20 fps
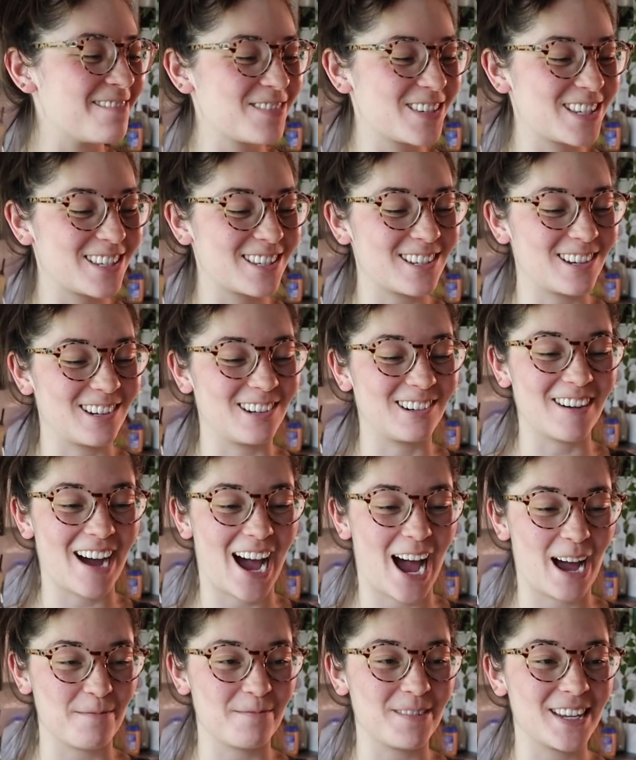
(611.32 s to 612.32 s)
I'm so
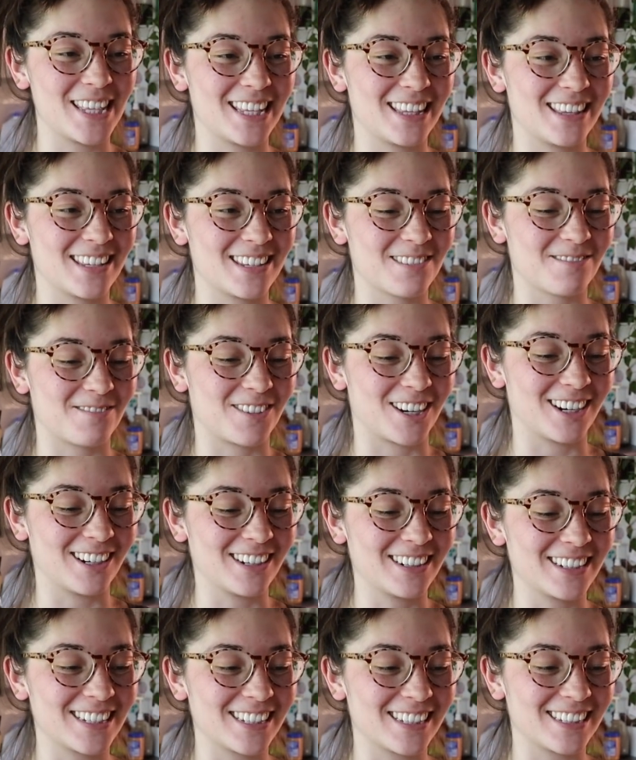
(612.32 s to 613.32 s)
happy that this
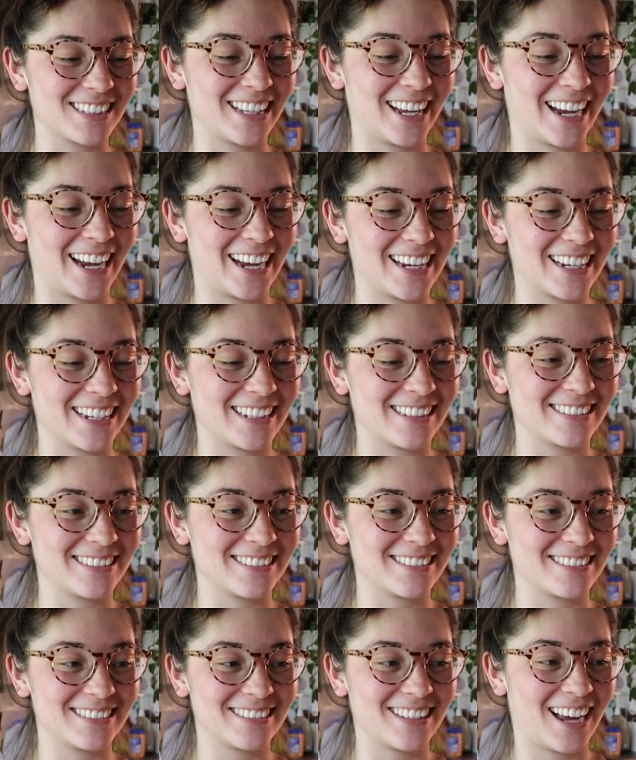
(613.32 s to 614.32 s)
worked. Like,
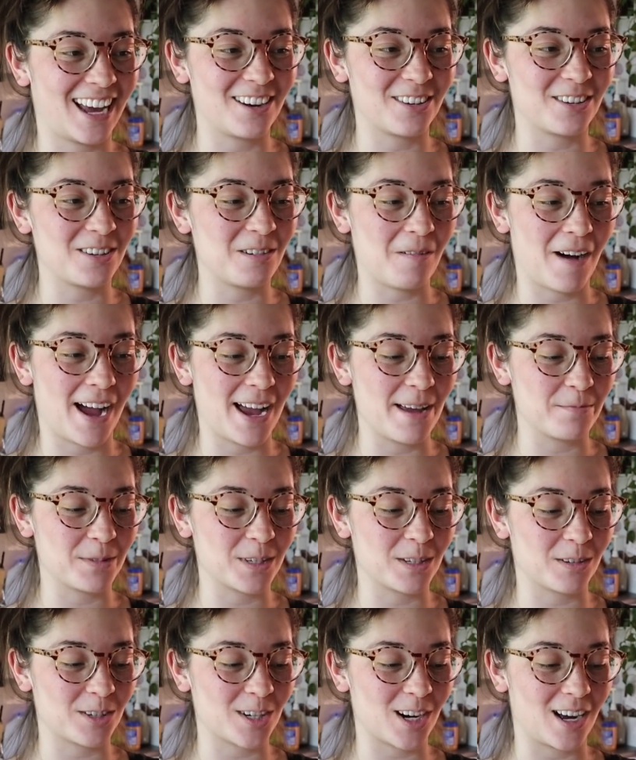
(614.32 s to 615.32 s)
I don't know why I'm
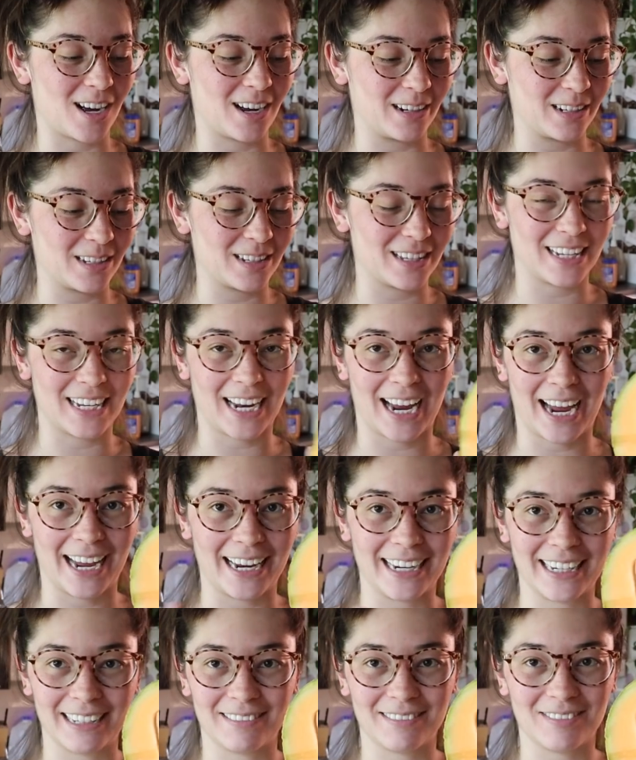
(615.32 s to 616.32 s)
so shocked that
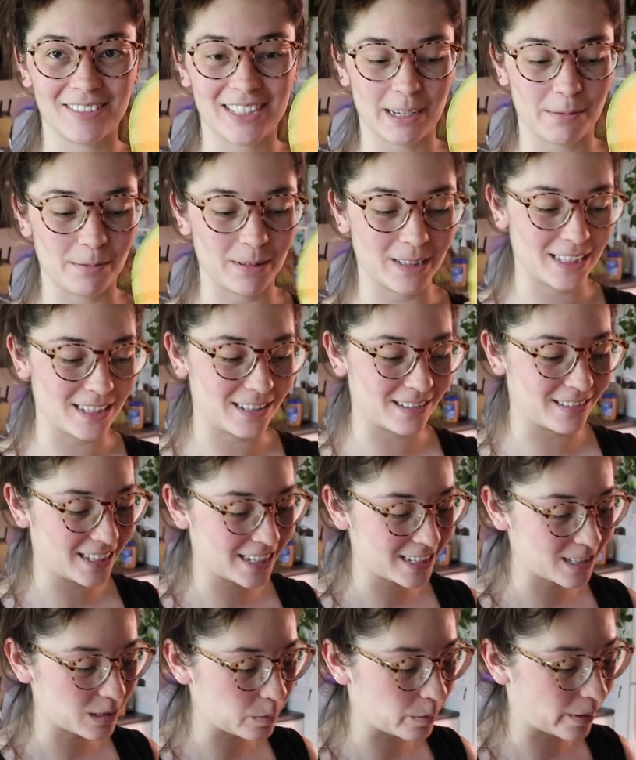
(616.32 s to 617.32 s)
I was able to do
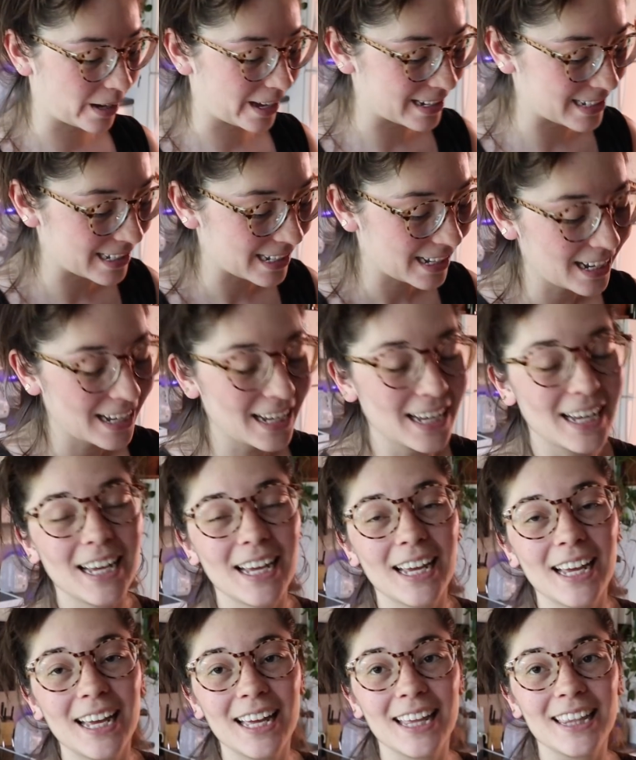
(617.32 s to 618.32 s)
this, but
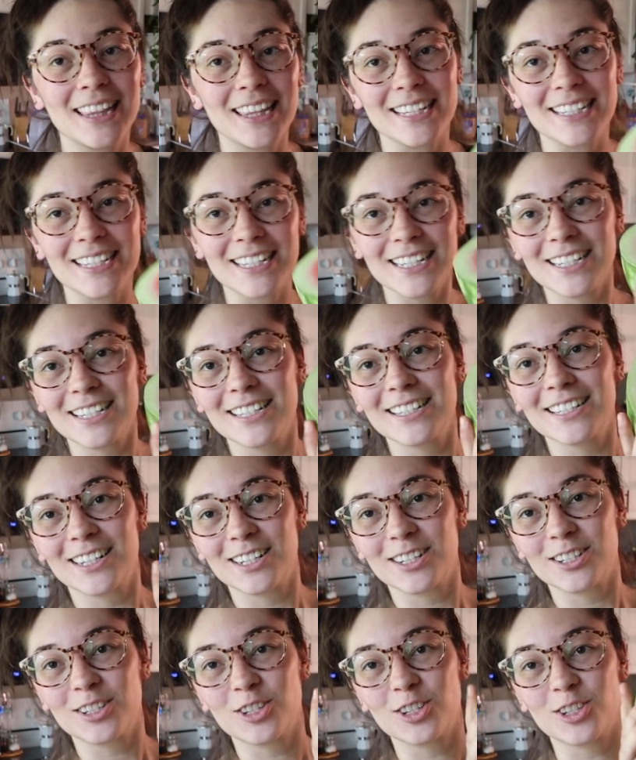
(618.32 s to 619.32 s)
this is
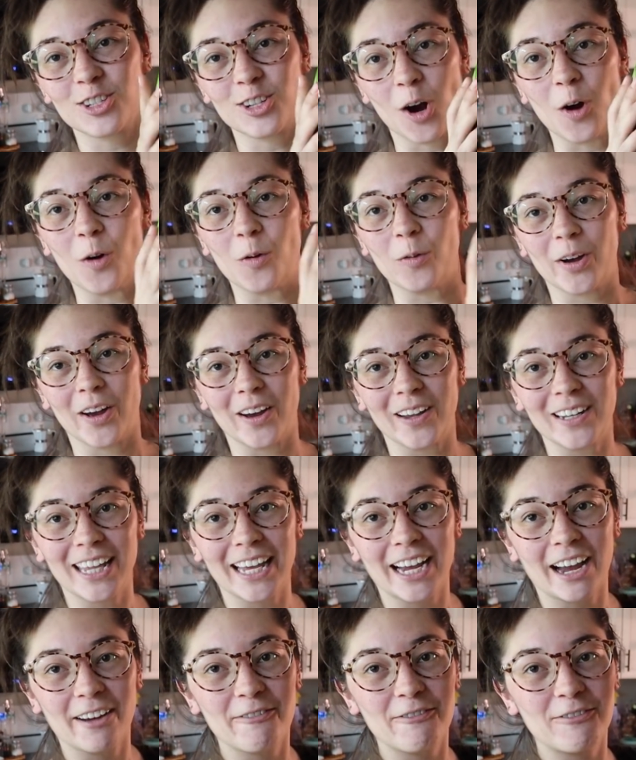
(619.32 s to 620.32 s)
so good,
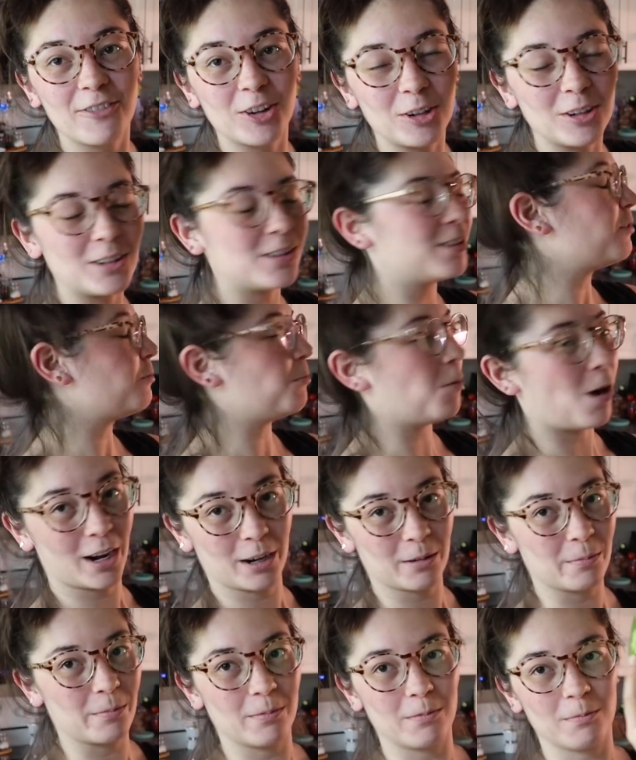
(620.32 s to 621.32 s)
like full
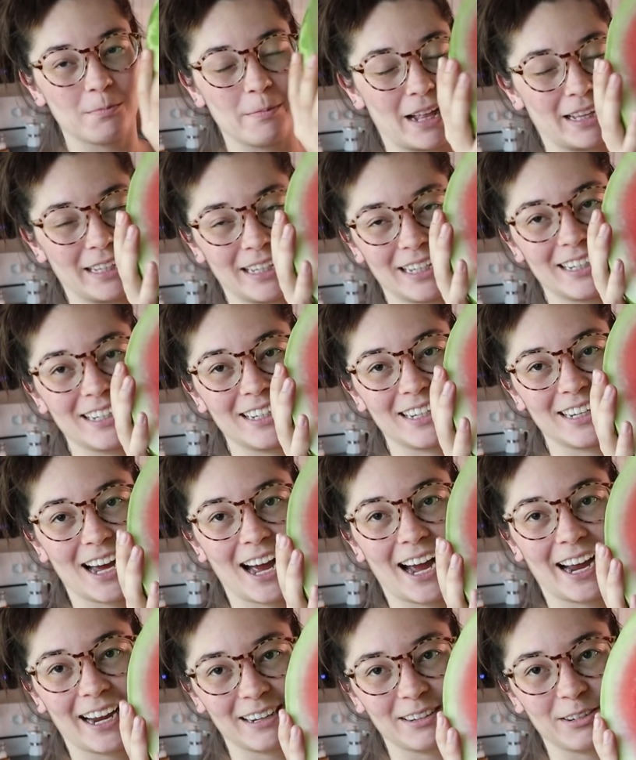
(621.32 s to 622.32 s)
watermelon
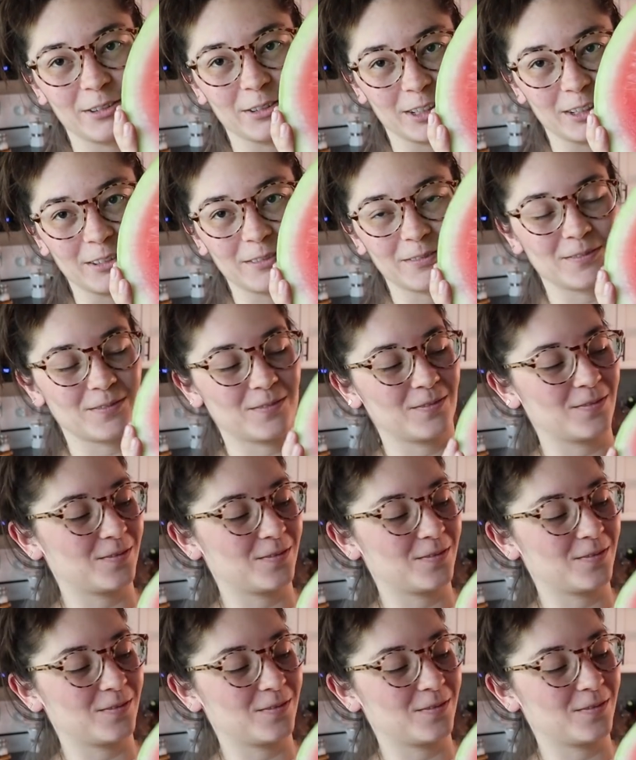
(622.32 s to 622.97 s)
I grew